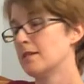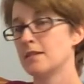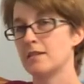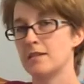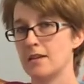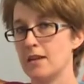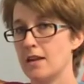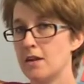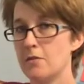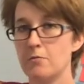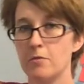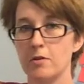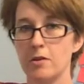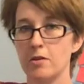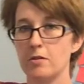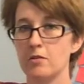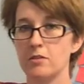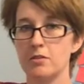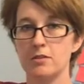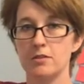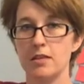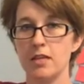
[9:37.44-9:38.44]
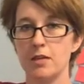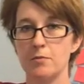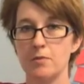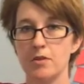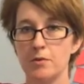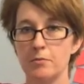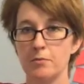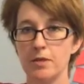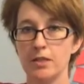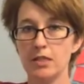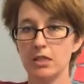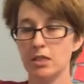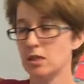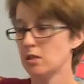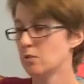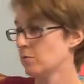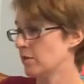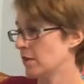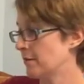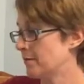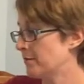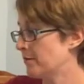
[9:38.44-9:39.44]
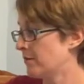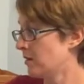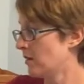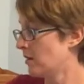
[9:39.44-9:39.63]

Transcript: Today we're just keeping it real, aren't we?